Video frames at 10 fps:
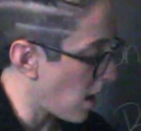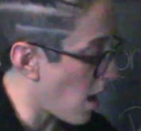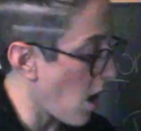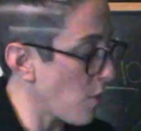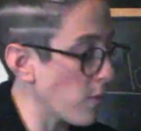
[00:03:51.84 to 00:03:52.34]

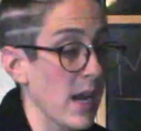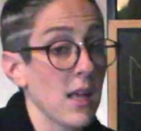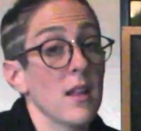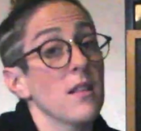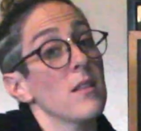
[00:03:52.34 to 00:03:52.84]
All
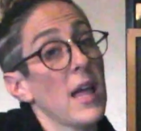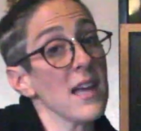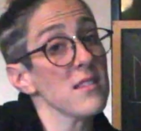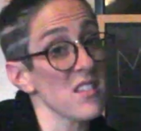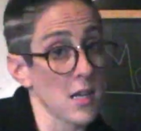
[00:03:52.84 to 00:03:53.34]
right,
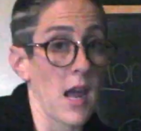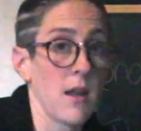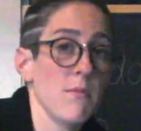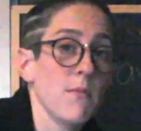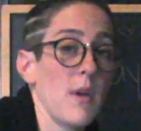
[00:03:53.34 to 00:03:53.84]
last
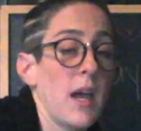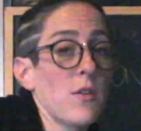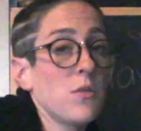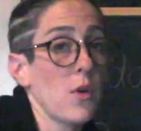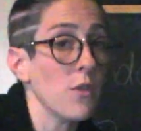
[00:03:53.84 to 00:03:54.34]
time, I
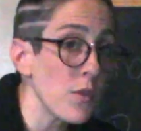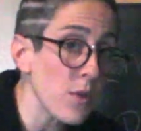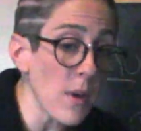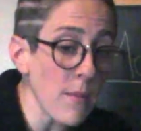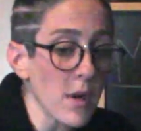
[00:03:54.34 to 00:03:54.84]
don't know if you
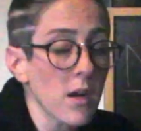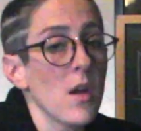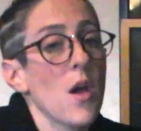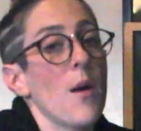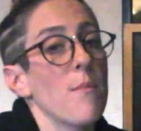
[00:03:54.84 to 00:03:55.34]
remember,
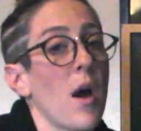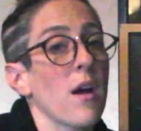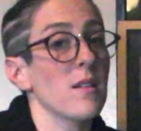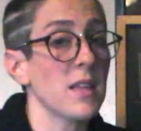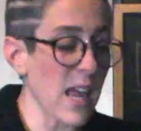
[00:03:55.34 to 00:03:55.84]
but
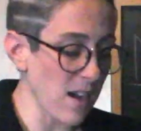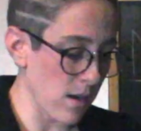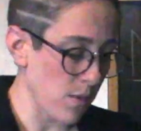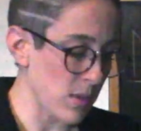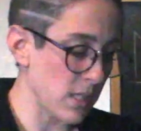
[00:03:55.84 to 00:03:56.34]
our
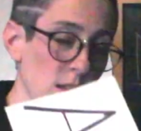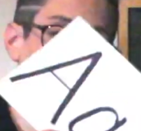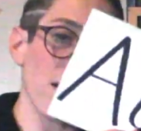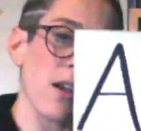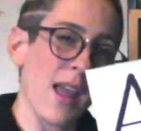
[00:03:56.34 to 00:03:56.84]
letter was the
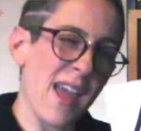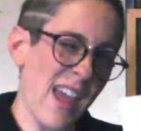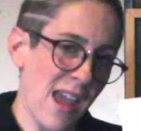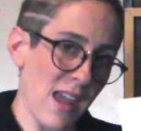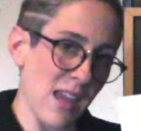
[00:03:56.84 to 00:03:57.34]
letter
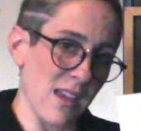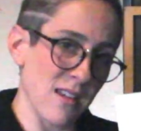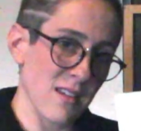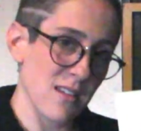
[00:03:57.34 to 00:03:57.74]
A.